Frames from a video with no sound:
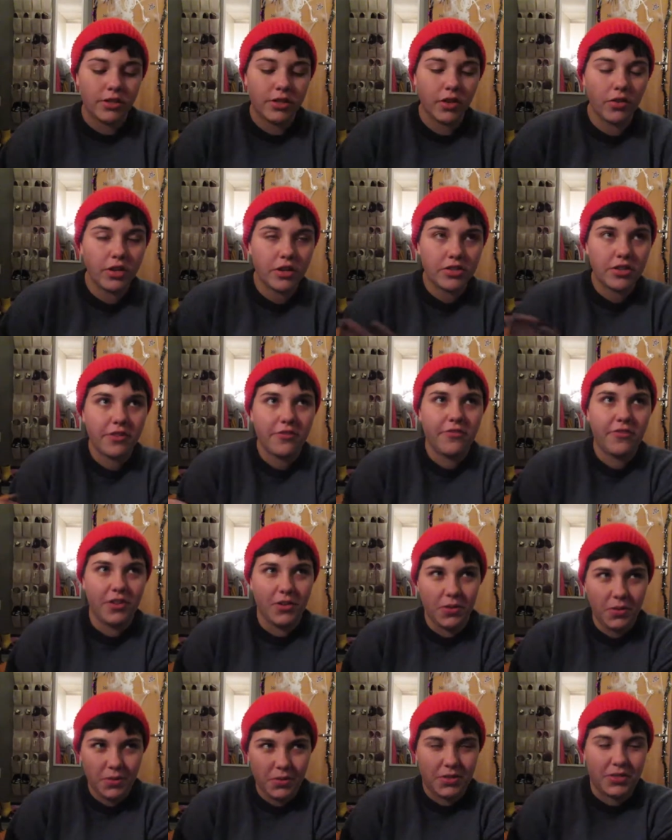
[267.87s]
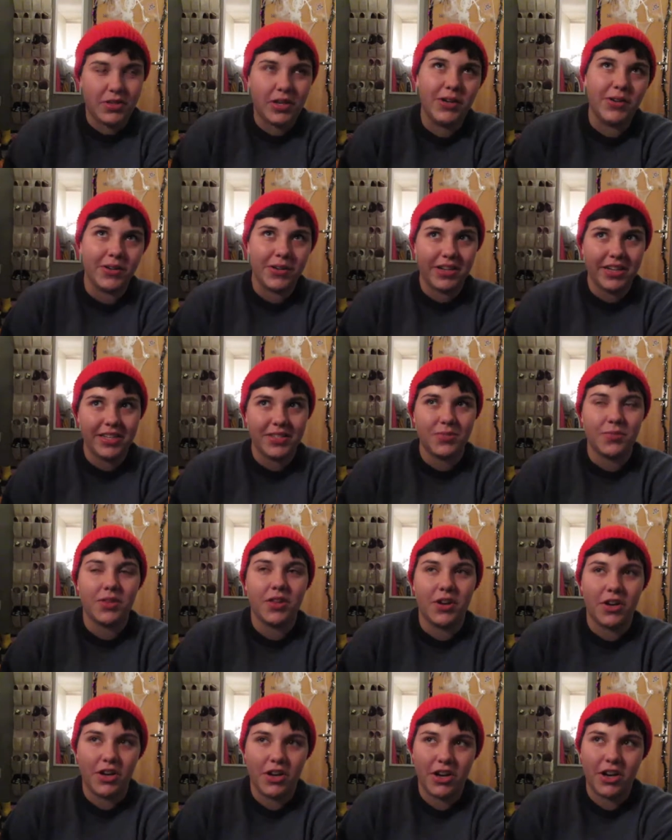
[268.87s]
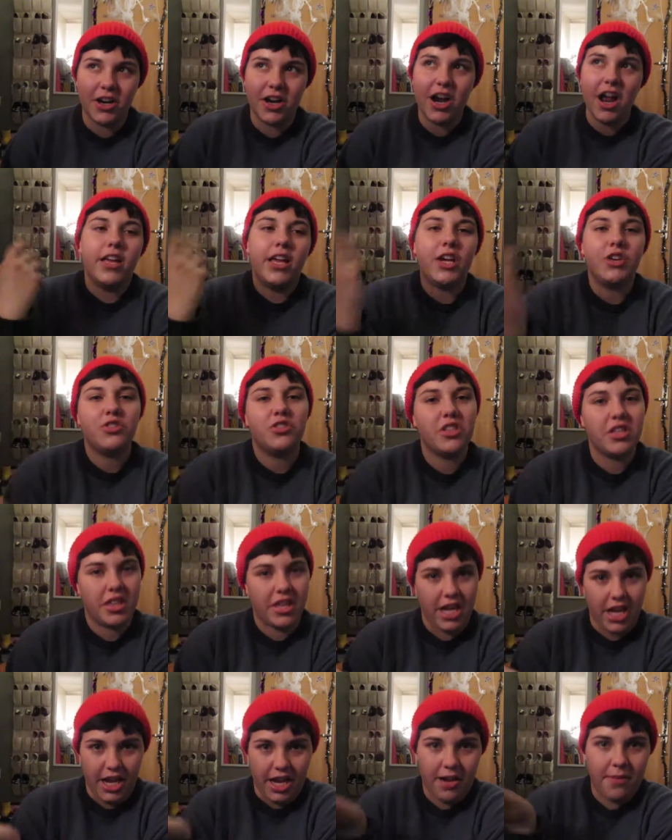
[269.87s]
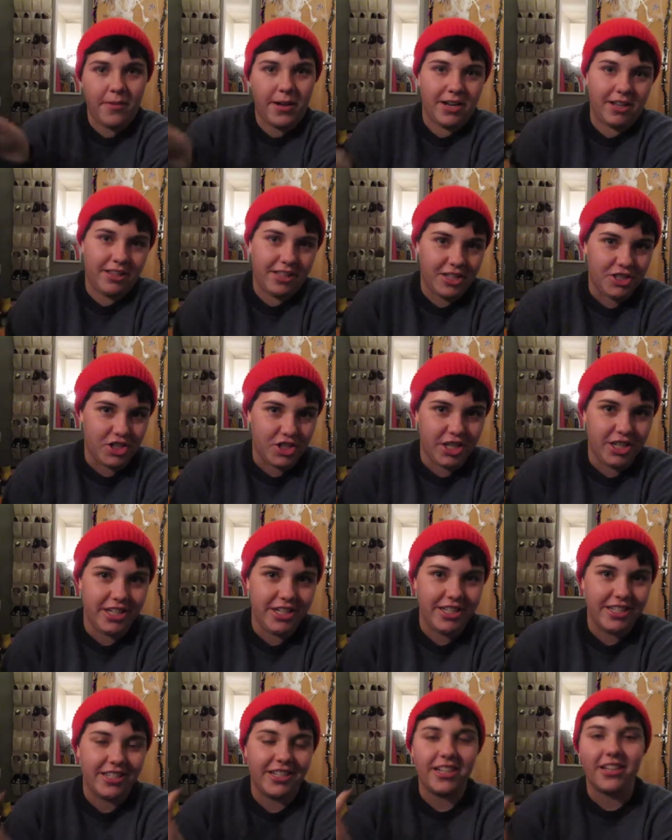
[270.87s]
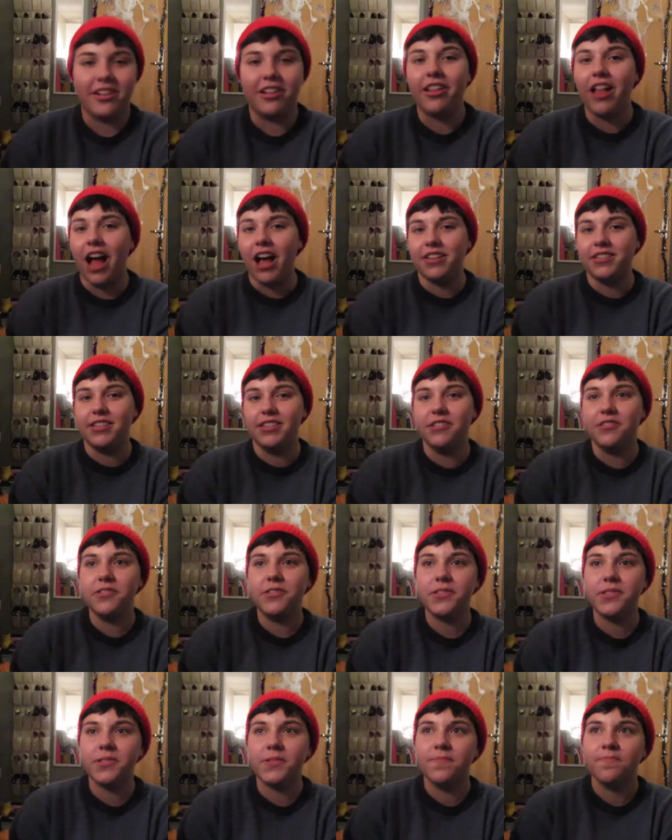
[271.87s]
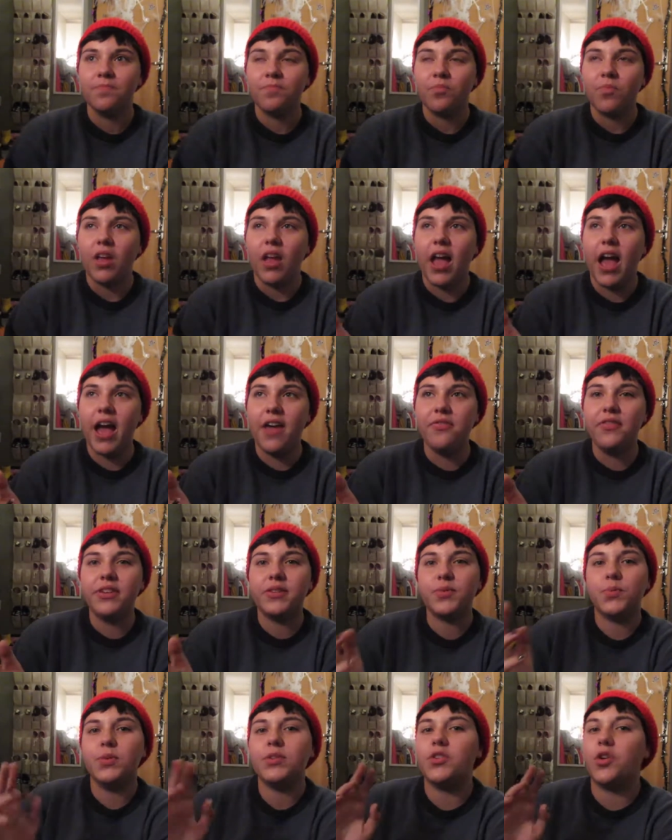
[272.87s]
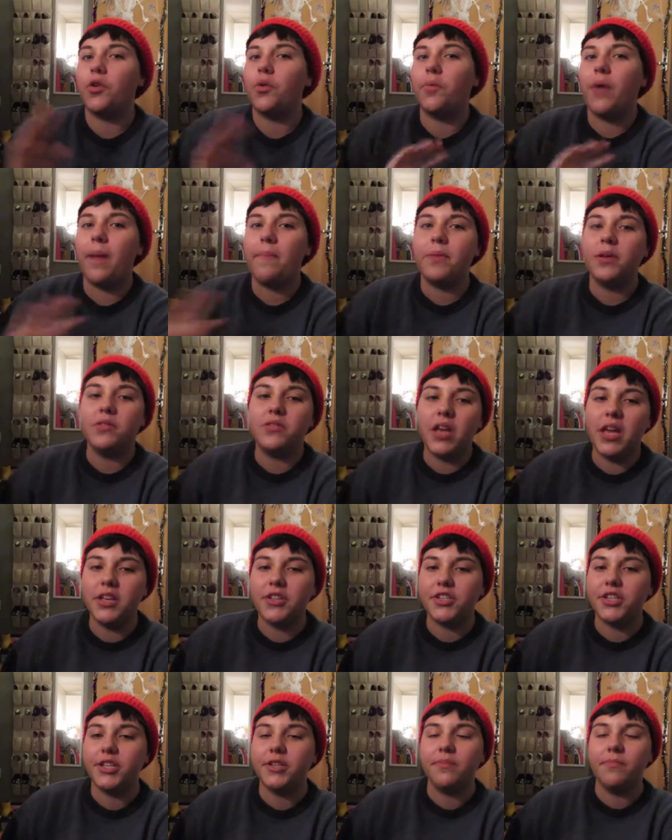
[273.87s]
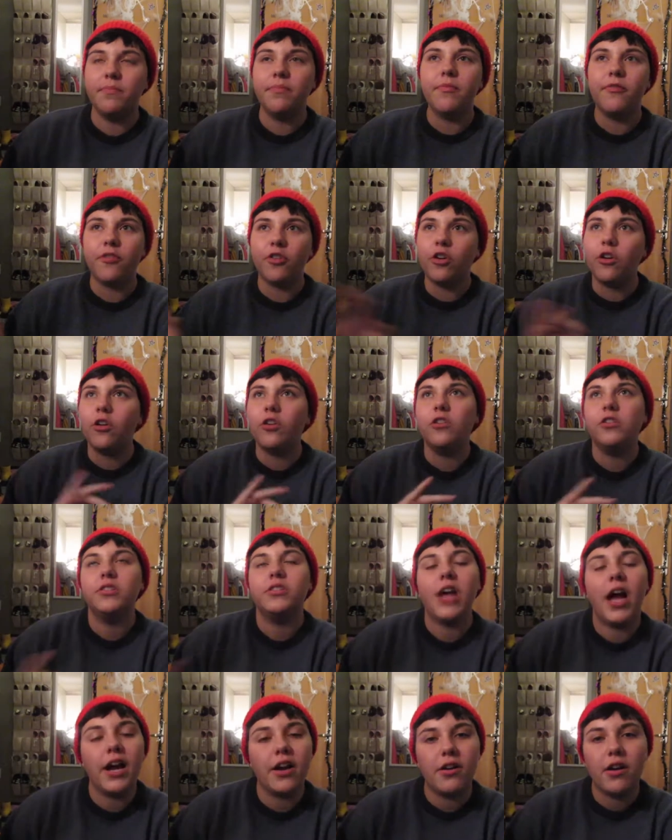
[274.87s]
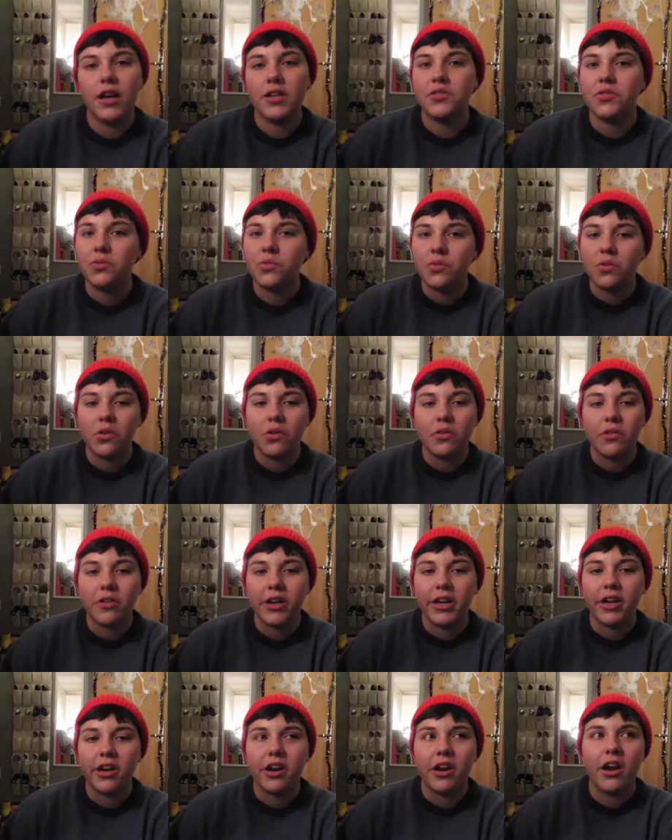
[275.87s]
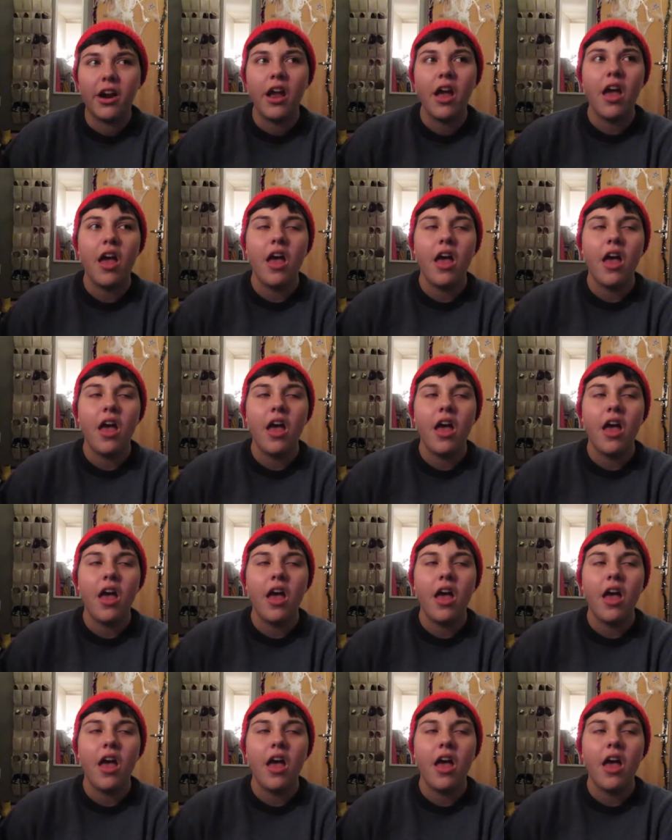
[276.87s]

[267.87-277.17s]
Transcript: So there's a few stories with her. Here's the thing about Alicia in classes. And this was her reputation for her entire high school career,